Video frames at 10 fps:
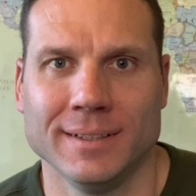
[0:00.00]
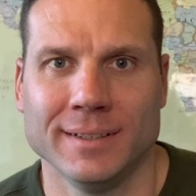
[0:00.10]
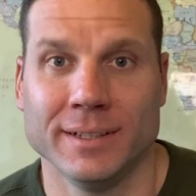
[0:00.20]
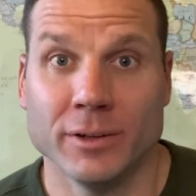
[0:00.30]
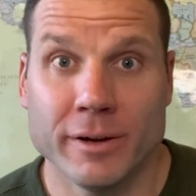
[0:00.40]

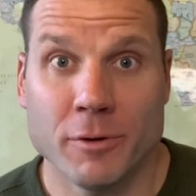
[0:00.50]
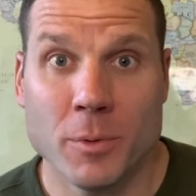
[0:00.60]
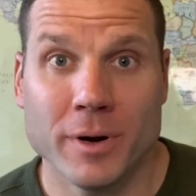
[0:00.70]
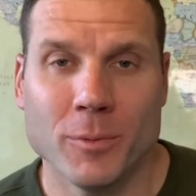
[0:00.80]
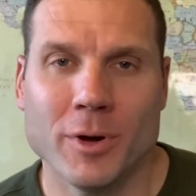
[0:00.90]
Hello
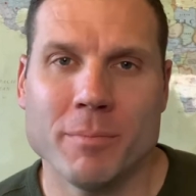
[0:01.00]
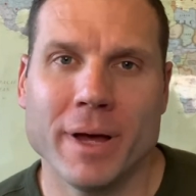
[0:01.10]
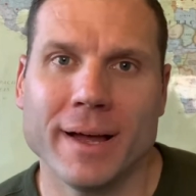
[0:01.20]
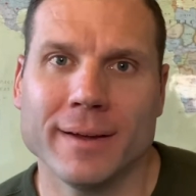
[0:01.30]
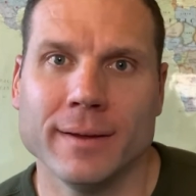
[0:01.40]
everyone and welcome
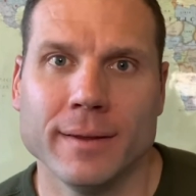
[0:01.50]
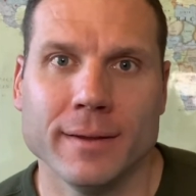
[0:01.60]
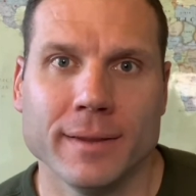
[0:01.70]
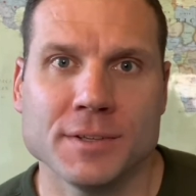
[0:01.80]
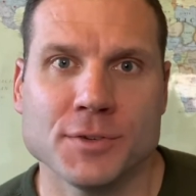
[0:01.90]
back.
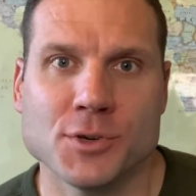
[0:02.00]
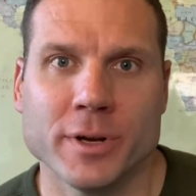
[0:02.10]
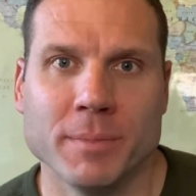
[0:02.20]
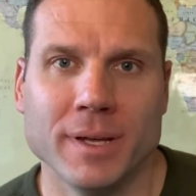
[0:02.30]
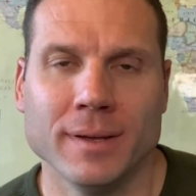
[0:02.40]
Thanks for
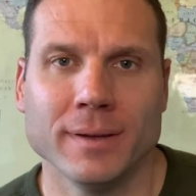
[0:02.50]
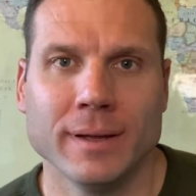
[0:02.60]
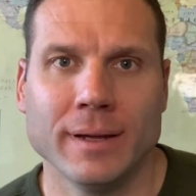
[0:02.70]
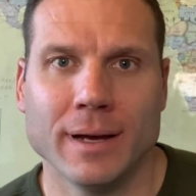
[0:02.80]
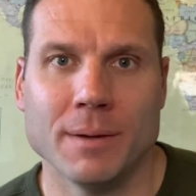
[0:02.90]
joining me.
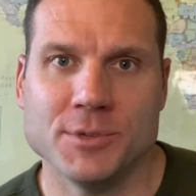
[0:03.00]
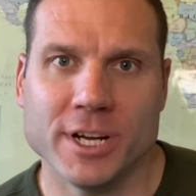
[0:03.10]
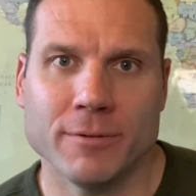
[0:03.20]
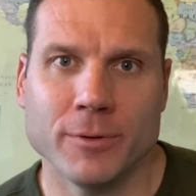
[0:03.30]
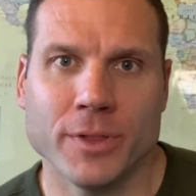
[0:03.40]
I'm
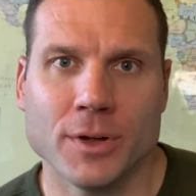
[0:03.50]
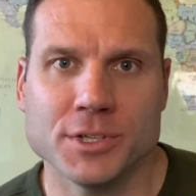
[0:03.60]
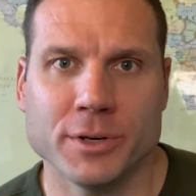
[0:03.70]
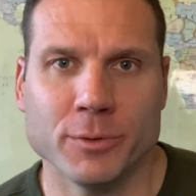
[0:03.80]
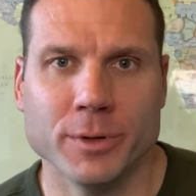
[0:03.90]
Jeff with
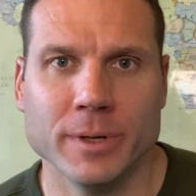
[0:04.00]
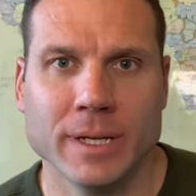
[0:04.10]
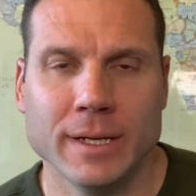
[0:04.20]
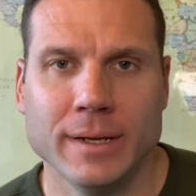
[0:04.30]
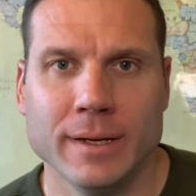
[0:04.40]
Alternate Route.
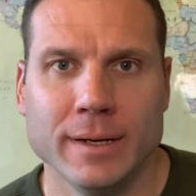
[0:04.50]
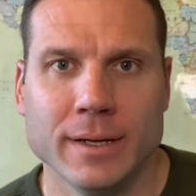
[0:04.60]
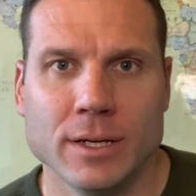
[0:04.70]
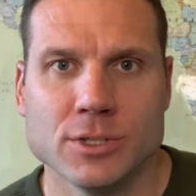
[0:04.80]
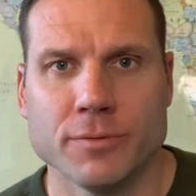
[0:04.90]

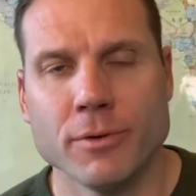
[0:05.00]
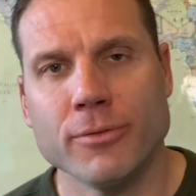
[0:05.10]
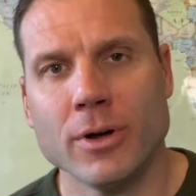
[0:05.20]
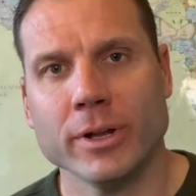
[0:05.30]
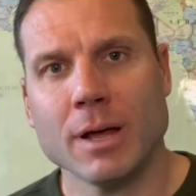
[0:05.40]
So if you
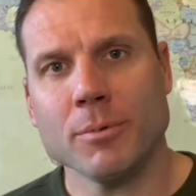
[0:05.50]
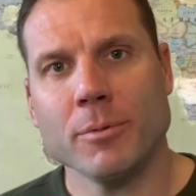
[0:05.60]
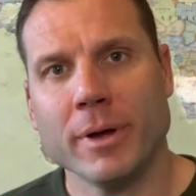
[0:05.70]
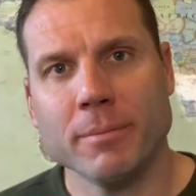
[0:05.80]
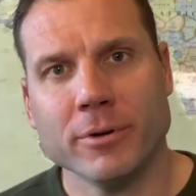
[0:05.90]
followed a couple
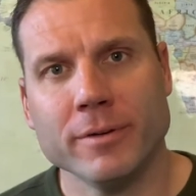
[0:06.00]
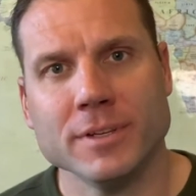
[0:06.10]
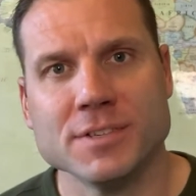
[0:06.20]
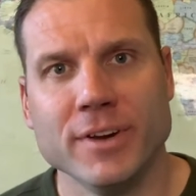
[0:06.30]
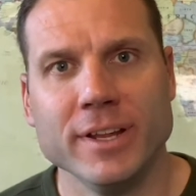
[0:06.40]
of my
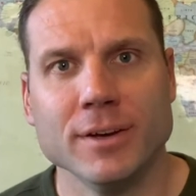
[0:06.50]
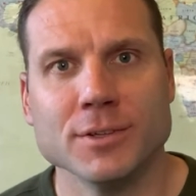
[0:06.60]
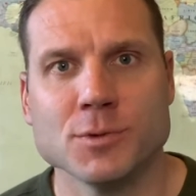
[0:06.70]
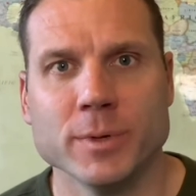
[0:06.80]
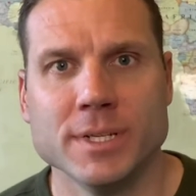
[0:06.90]
previous
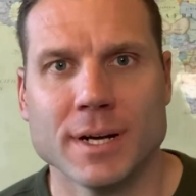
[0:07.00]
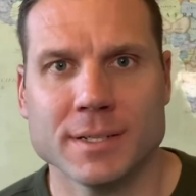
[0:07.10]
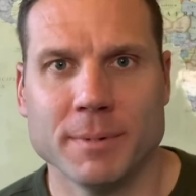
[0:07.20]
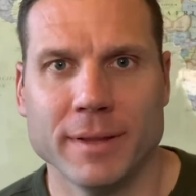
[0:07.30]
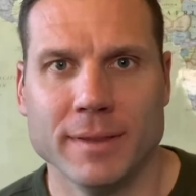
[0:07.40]
videos, we
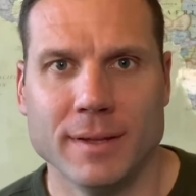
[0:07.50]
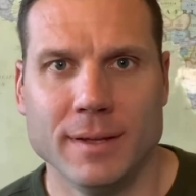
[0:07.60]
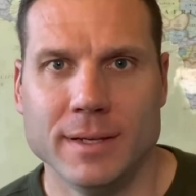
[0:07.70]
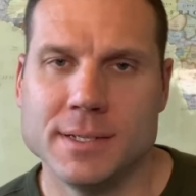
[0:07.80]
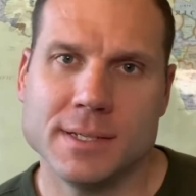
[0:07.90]
talked about the
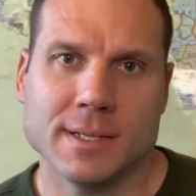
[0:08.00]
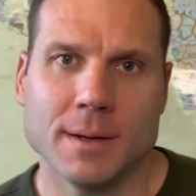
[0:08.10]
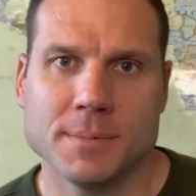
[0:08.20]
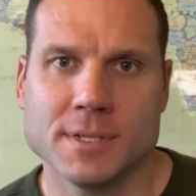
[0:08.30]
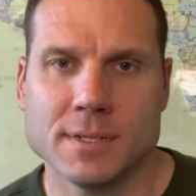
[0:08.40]
easy
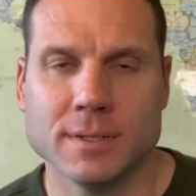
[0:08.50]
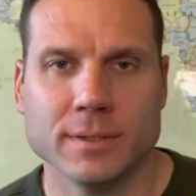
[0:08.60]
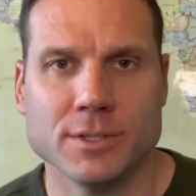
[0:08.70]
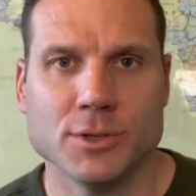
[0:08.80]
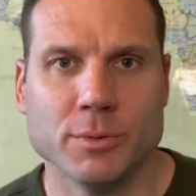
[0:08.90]
steps
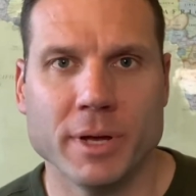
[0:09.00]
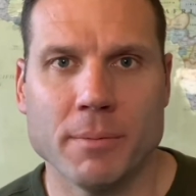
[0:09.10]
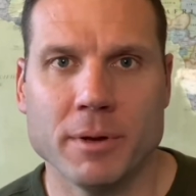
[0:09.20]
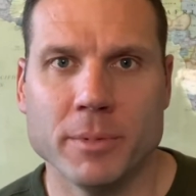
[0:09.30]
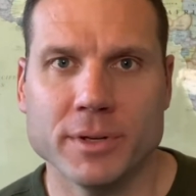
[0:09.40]
to
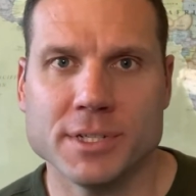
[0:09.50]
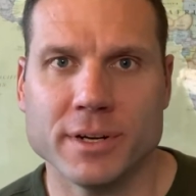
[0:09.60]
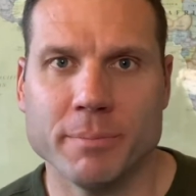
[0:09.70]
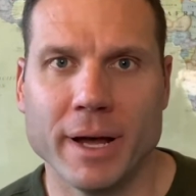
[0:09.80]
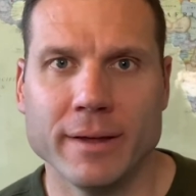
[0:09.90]
becoming a
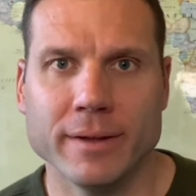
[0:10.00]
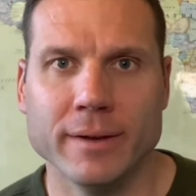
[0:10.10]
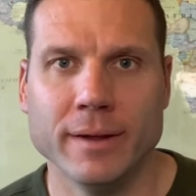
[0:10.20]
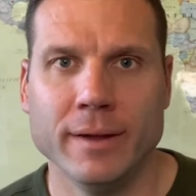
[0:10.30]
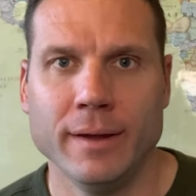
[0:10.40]
military
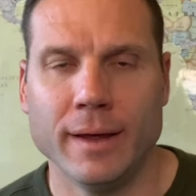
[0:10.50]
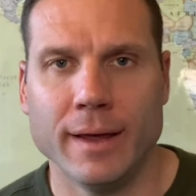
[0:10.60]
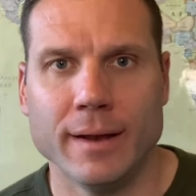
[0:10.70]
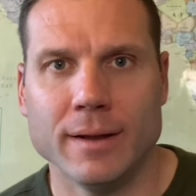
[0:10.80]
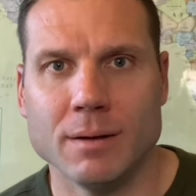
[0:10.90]
pilot.
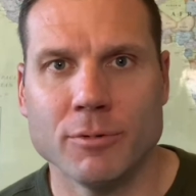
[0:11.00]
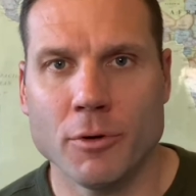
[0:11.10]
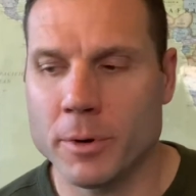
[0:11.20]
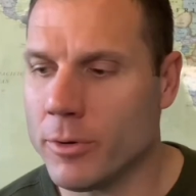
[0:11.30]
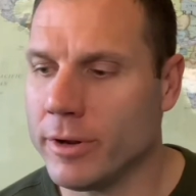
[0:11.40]
And uh,
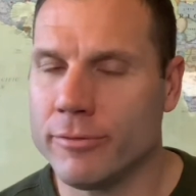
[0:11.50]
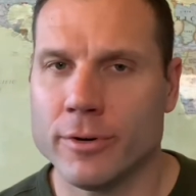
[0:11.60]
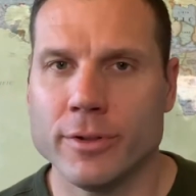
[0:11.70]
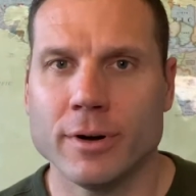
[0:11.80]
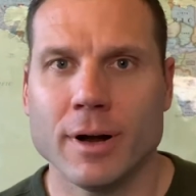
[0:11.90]
before we go any
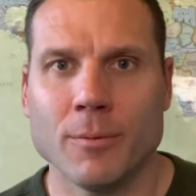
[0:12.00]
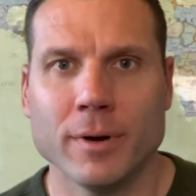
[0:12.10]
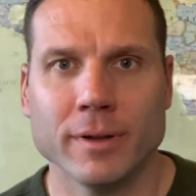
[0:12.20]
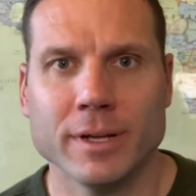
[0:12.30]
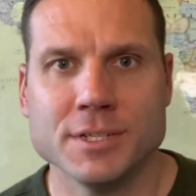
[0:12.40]
further, I
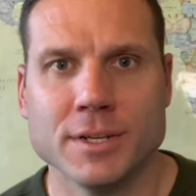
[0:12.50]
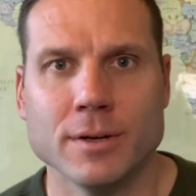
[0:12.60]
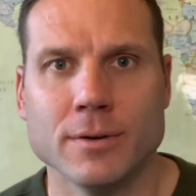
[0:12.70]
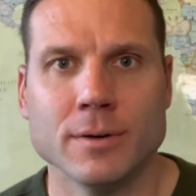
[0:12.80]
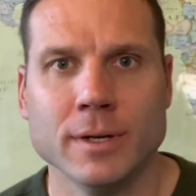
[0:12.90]
want to let you
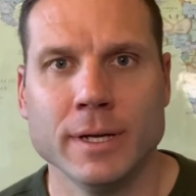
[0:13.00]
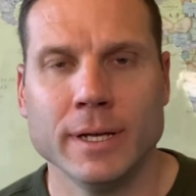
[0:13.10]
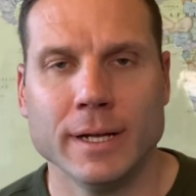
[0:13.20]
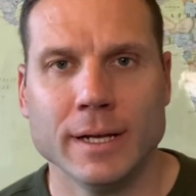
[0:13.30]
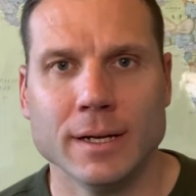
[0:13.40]
know
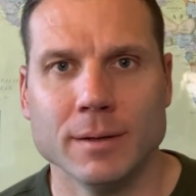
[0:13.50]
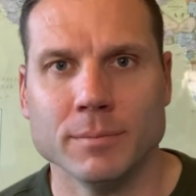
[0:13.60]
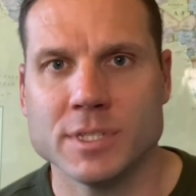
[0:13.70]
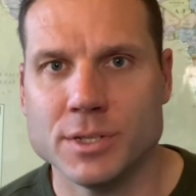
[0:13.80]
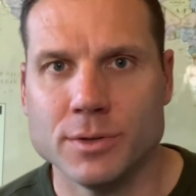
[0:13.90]

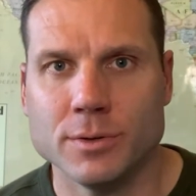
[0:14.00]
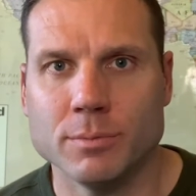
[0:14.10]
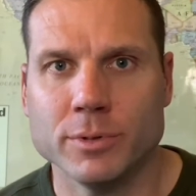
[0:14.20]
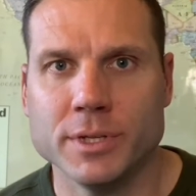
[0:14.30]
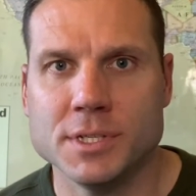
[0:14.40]
um,
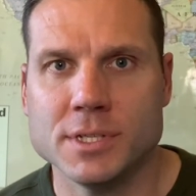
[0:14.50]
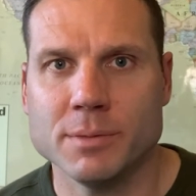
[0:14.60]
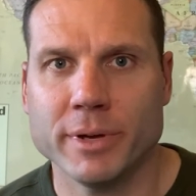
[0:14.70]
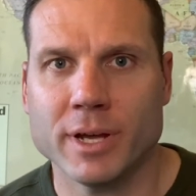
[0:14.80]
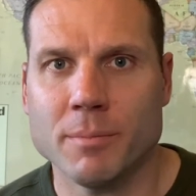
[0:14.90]
to please
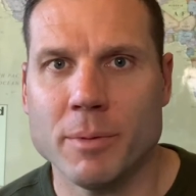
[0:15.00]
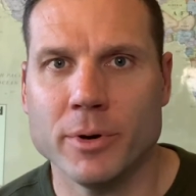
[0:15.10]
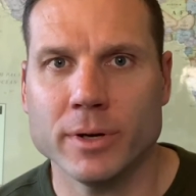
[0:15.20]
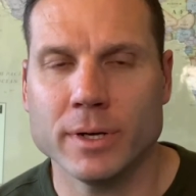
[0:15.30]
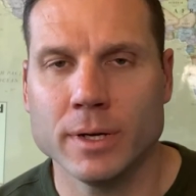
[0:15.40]
pick up my book.